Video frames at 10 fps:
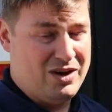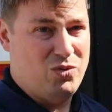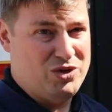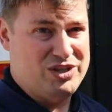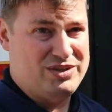
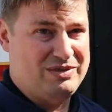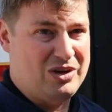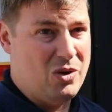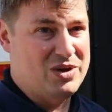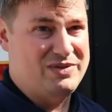which is
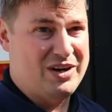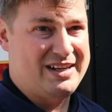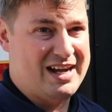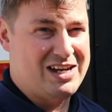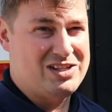always very
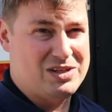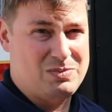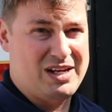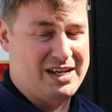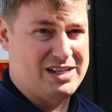nice, just
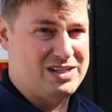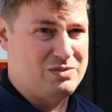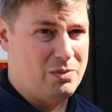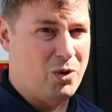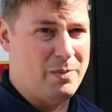because
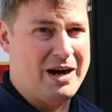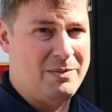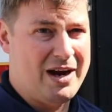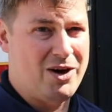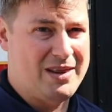the more
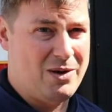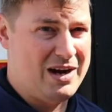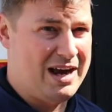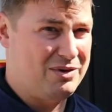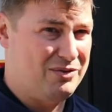manpower that we
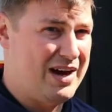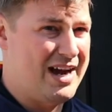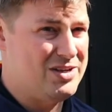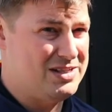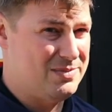have on the
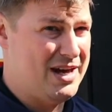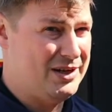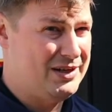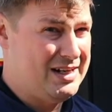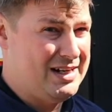fires, the better.